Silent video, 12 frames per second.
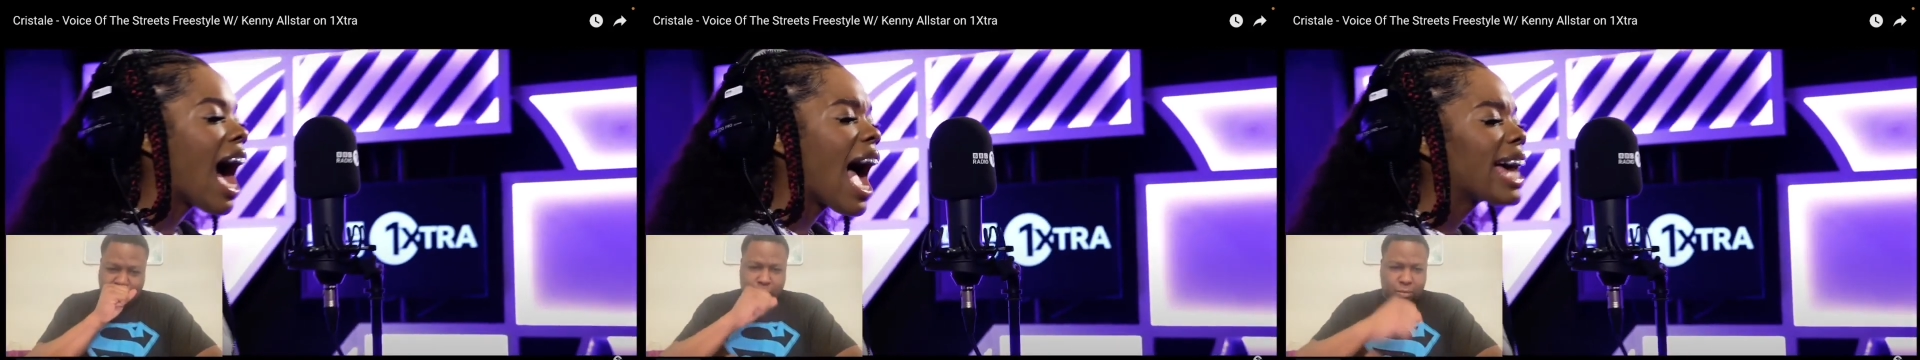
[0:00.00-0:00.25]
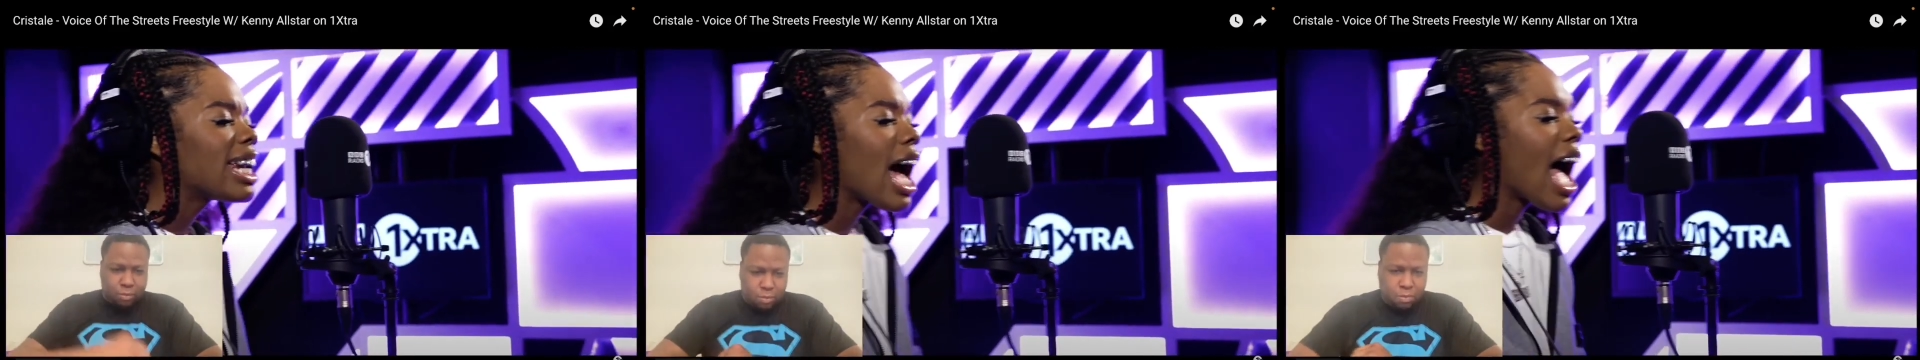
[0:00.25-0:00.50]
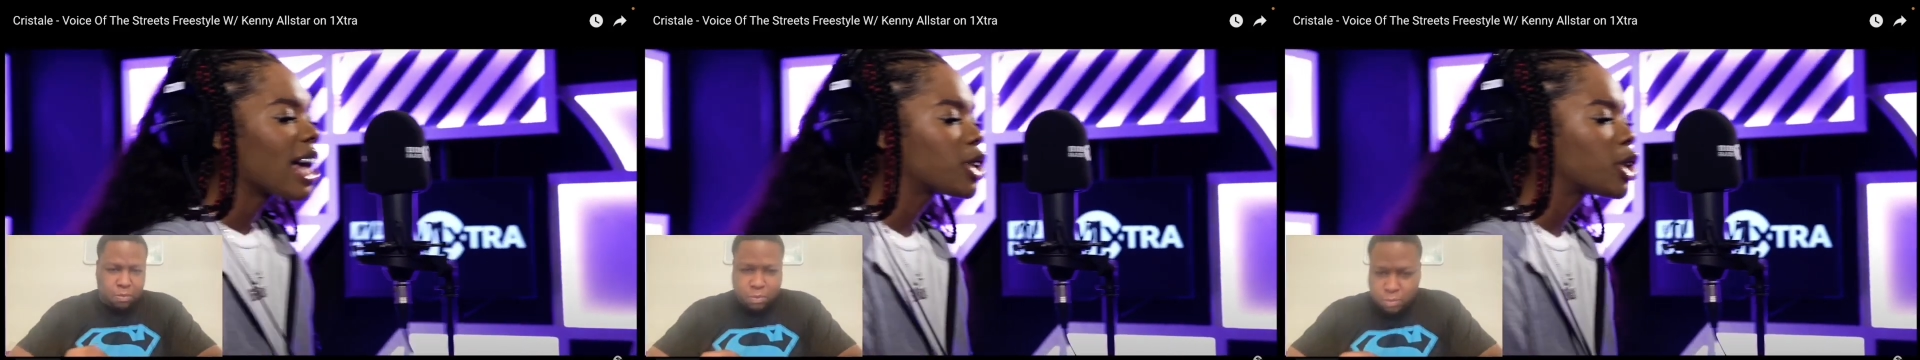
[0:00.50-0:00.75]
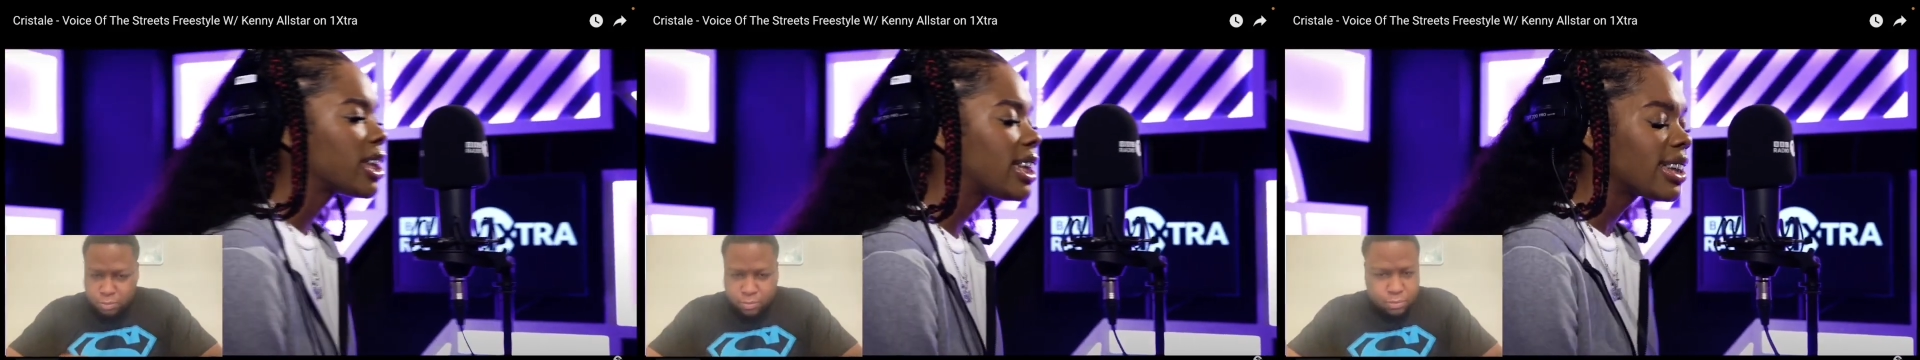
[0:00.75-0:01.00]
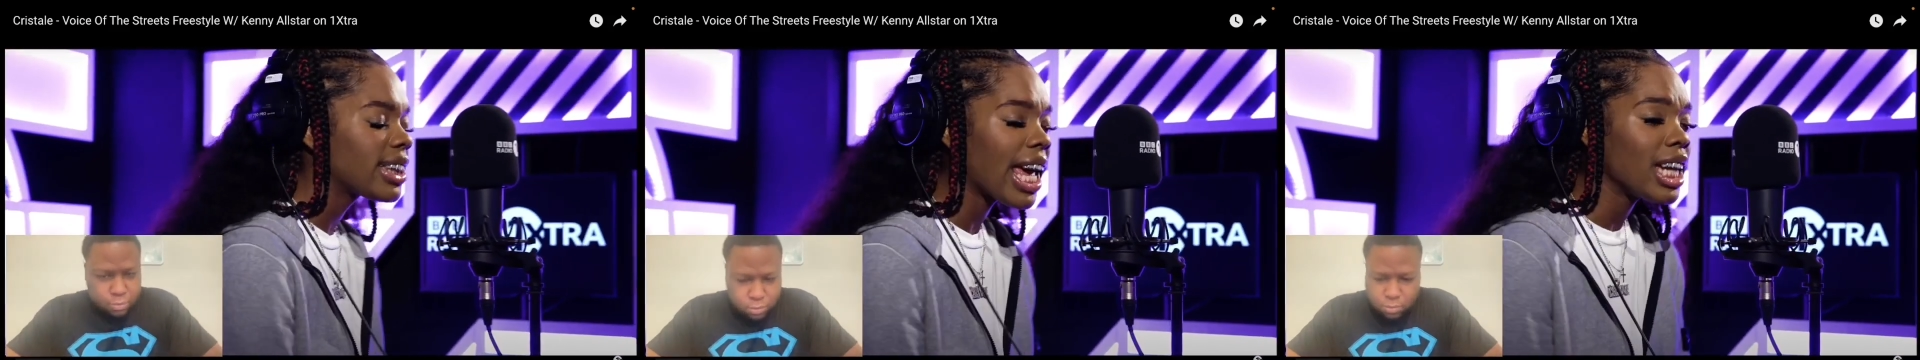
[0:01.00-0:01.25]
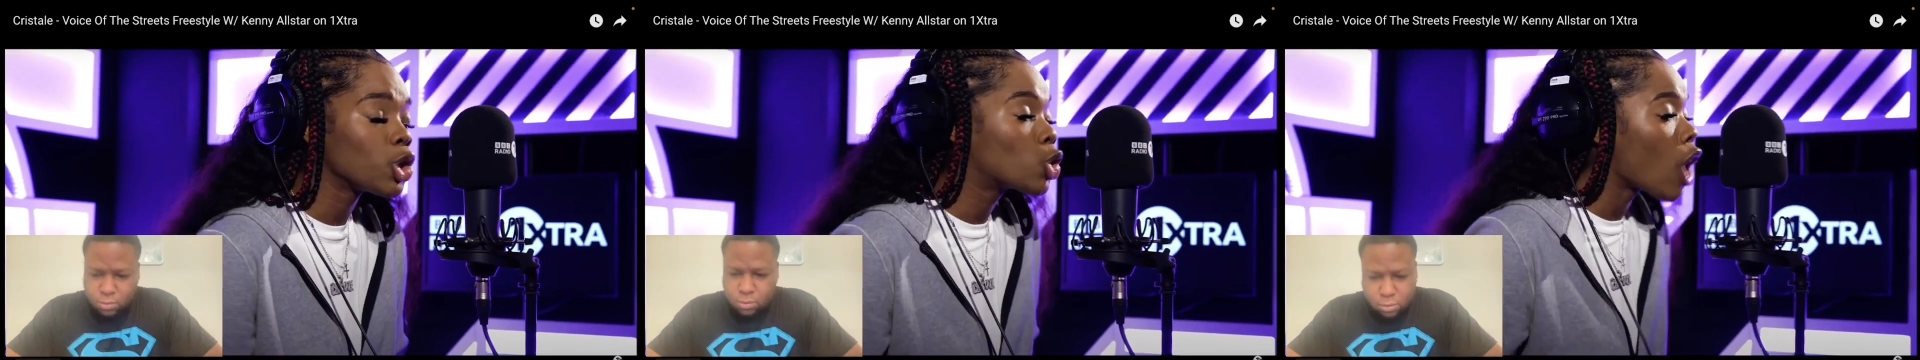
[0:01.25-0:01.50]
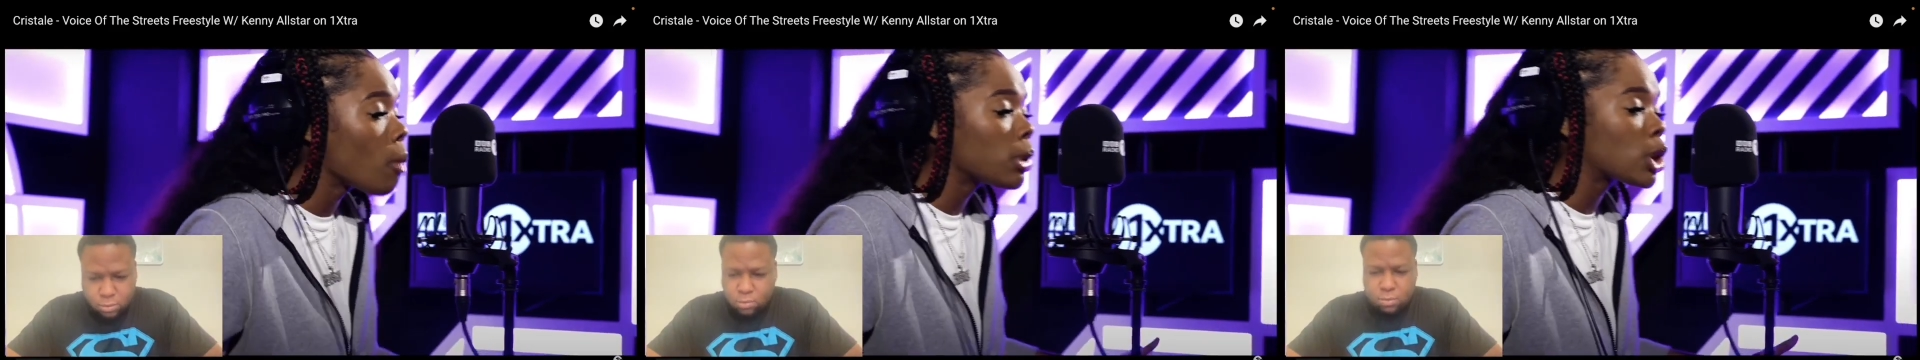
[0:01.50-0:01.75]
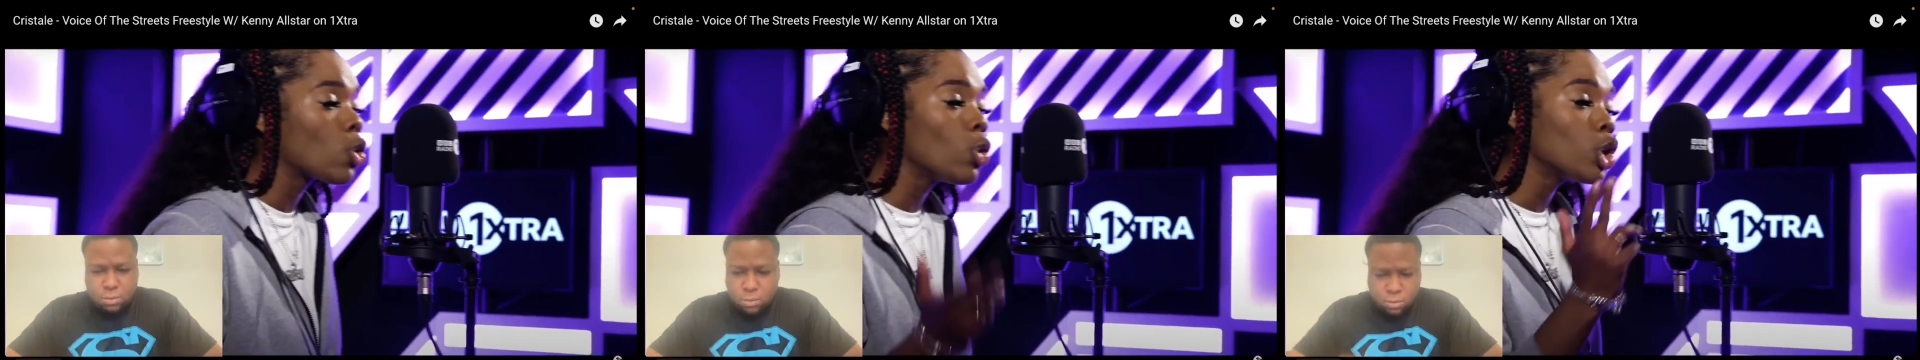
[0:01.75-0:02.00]
Speaker 1: I ain't an actress. This ain't
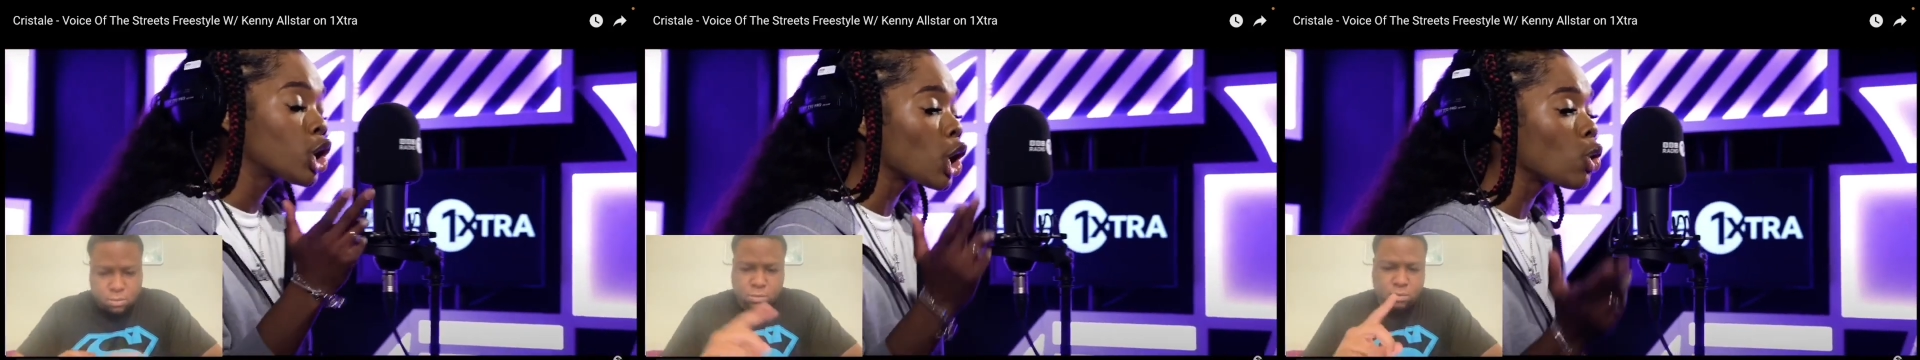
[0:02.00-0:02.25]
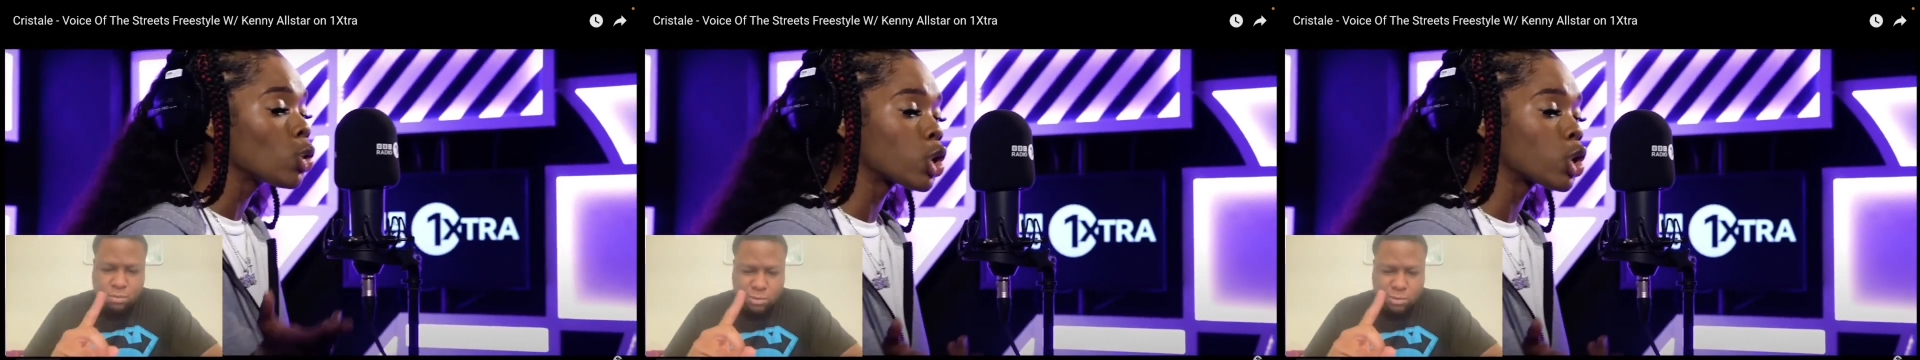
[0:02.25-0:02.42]
drama school. You should all